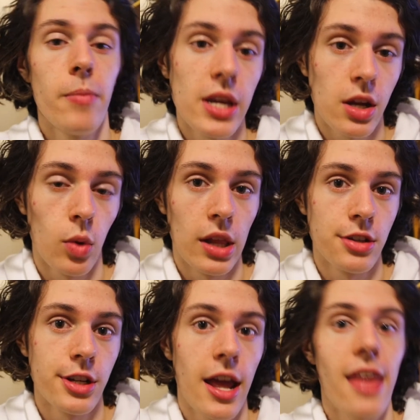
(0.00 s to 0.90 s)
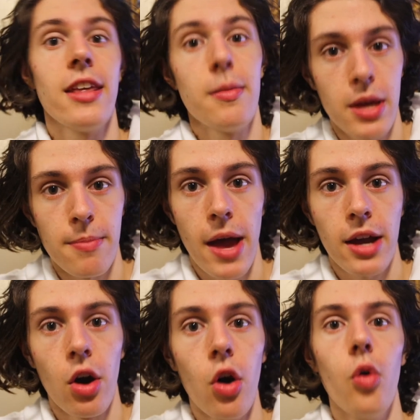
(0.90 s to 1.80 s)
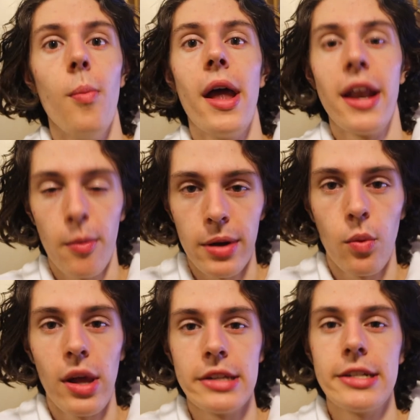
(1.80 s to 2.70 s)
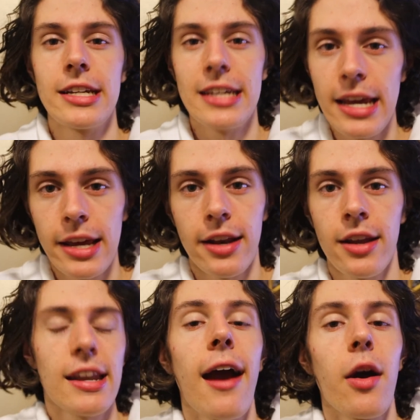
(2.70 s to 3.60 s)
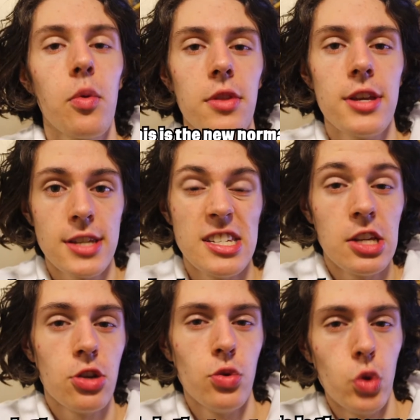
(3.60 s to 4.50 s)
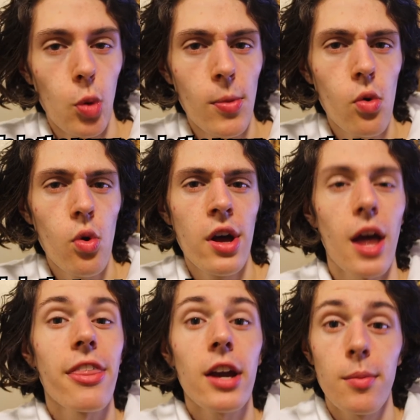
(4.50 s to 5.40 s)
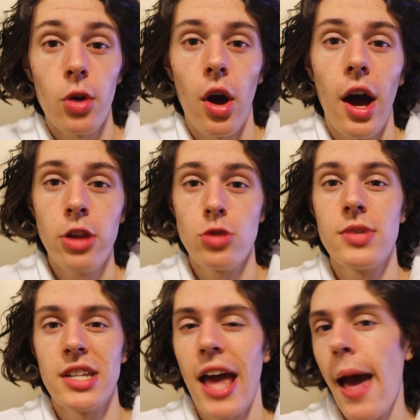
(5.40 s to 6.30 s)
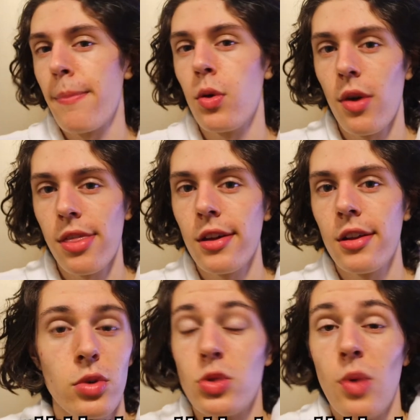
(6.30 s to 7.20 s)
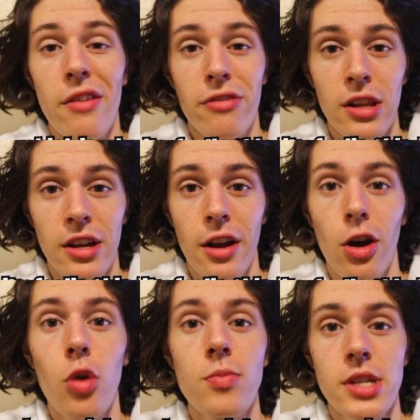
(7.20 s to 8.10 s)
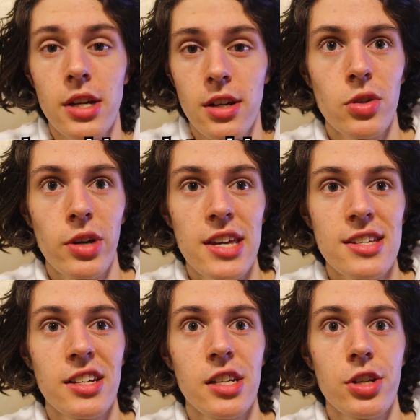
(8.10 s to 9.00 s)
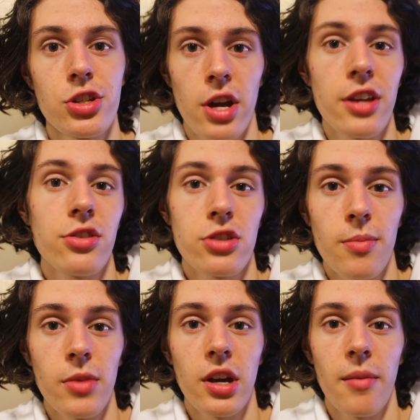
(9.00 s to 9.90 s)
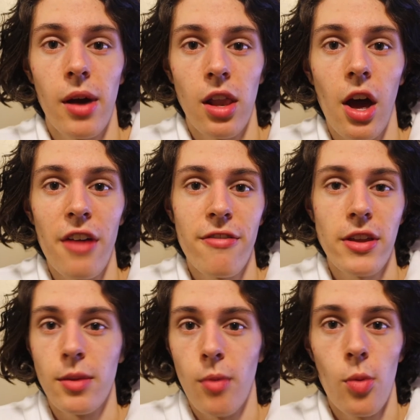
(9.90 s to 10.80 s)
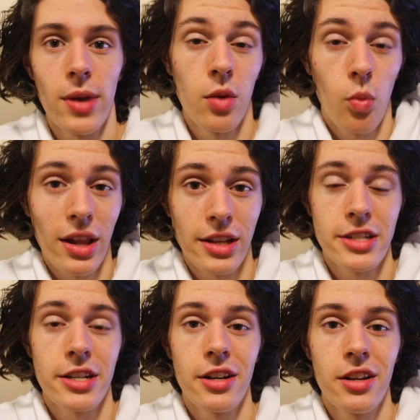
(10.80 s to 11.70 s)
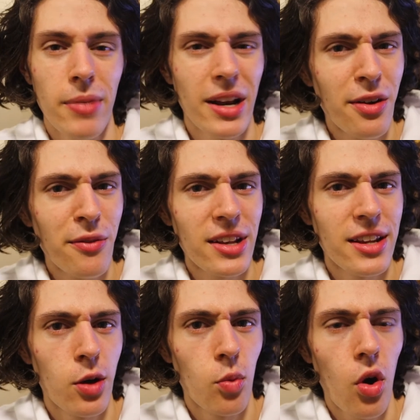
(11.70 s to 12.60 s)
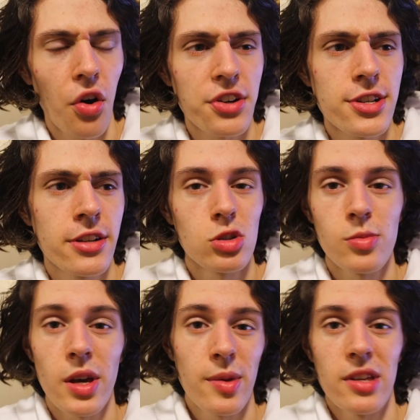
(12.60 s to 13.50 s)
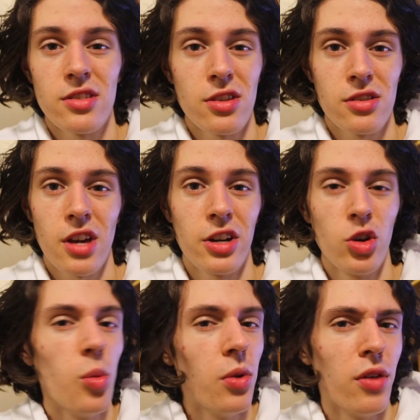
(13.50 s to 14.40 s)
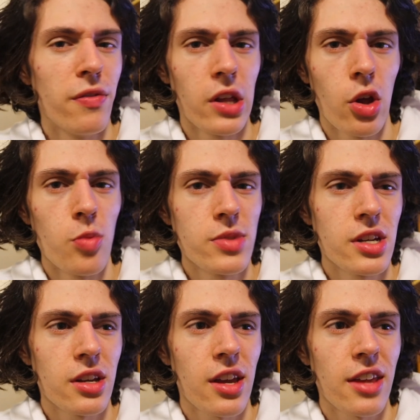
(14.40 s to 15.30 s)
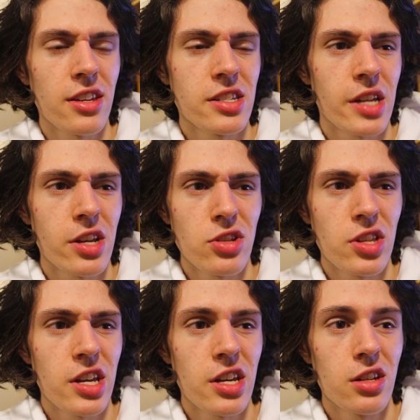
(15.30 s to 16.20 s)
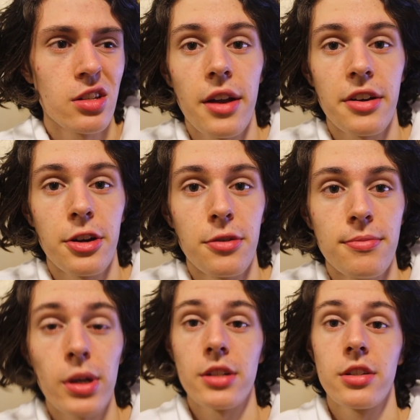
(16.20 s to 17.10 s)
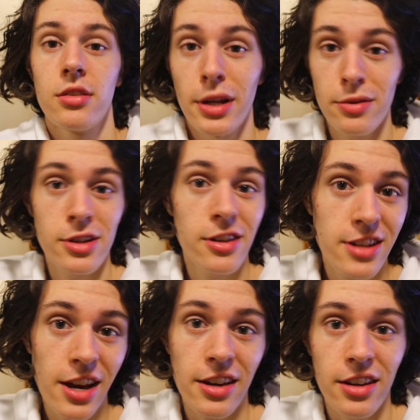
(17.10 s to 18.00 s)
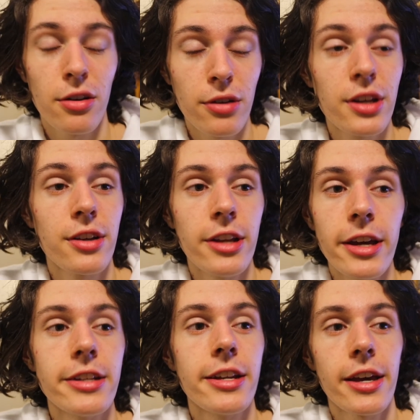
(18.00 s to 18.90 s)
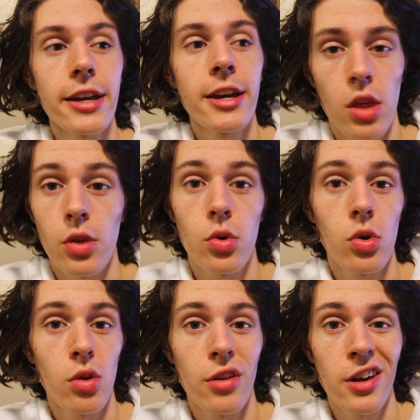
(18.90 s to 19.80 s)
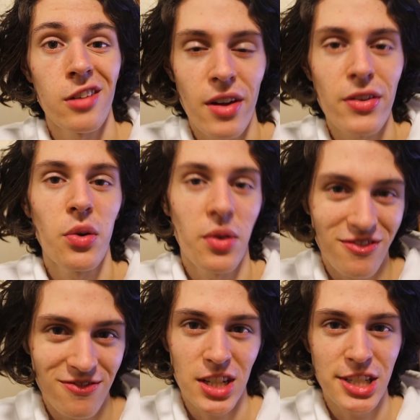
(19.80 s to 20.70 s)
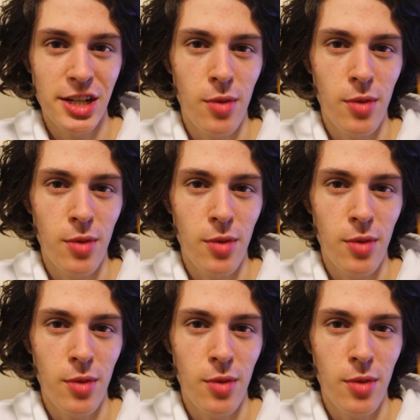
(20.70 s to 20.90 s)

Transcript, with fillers: being in Wellington and then being back at home and now being in Wellington again, now this is the new normal, I think I'm not 100% happy with it, which is why I'm feeling kind of homesick. So I guess I need to change something in my life at the moment in Wellington, but I don't really know what. Or maybe it's just kind of normal to feel homesick at this stage of the year, I don't know. But today was a good day. I had a really good day today. I think we'll call it there. Have a good one. I'll see you